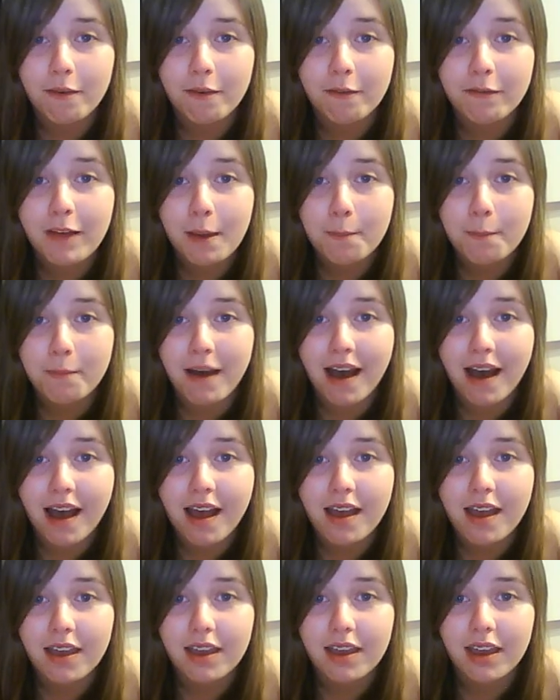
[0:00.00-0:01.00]
Flip
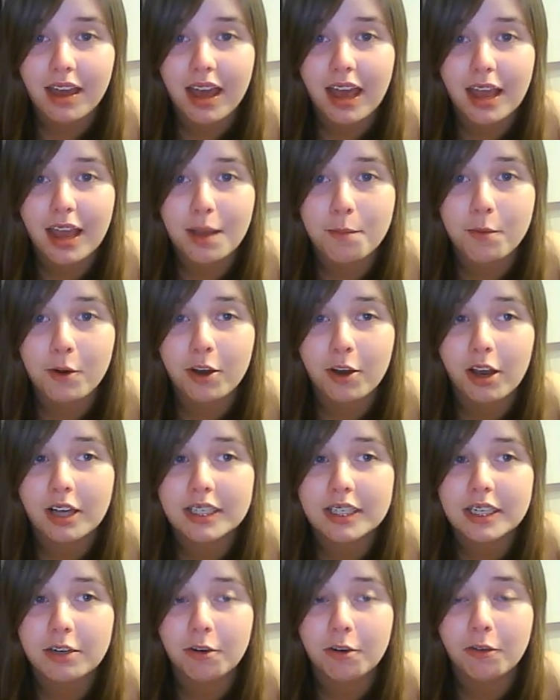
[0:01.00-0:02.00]
Back, a book I
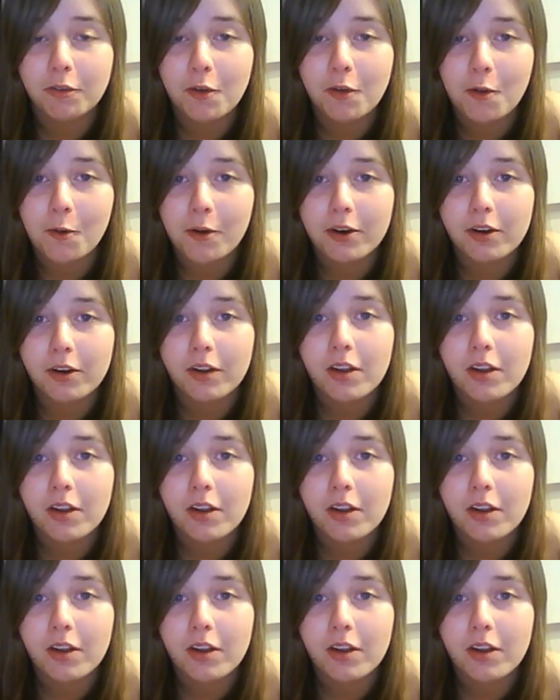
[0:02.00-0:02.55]
did a review on,